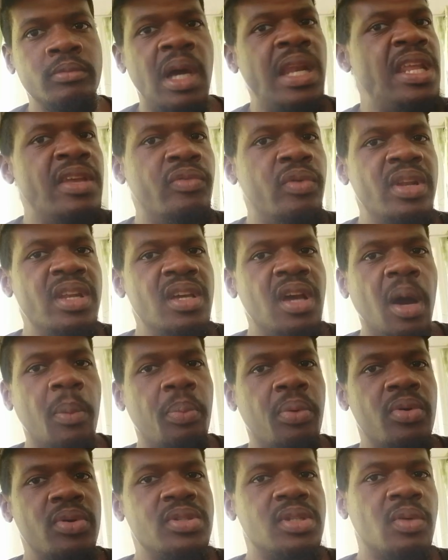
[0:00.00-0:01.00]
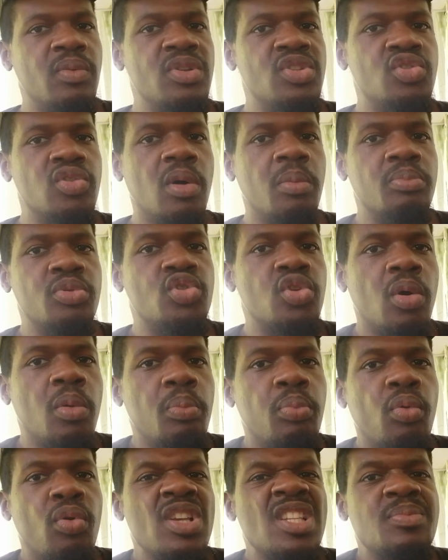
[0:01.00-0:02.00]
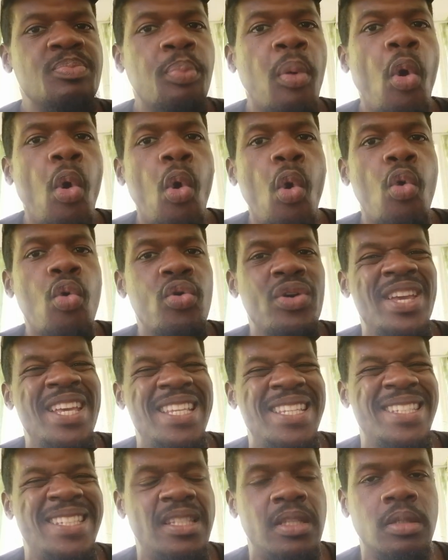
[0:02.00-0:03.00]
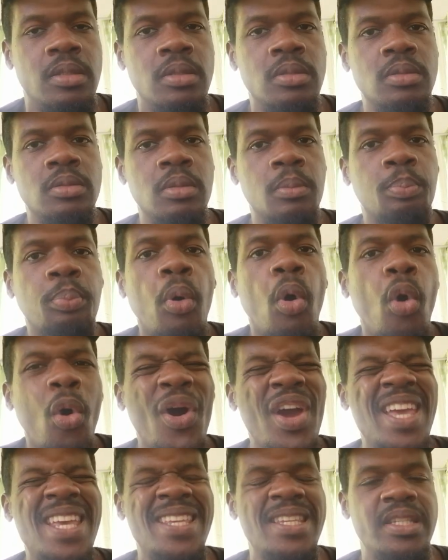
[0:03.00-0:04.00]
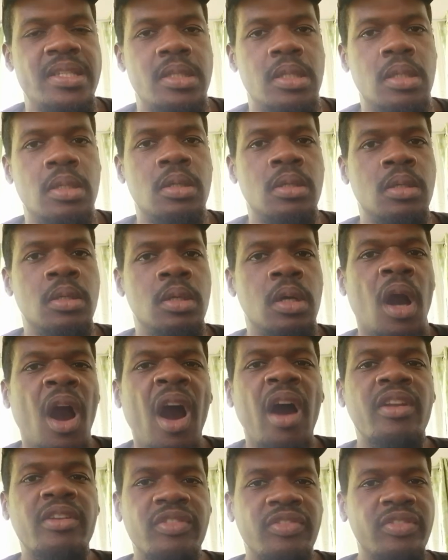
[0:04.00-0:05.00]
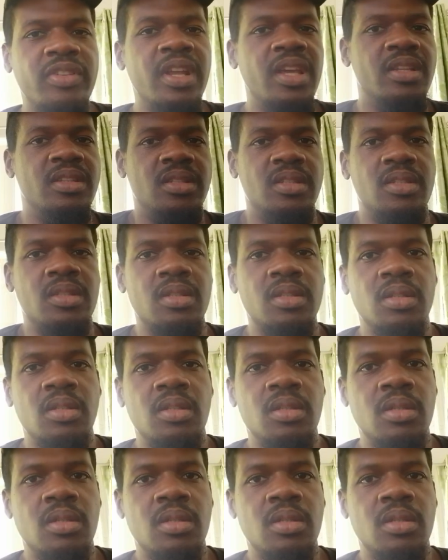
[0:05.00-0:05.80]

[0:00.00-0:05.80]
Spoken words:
And even when he got personal with Trump was poised, poised, confident.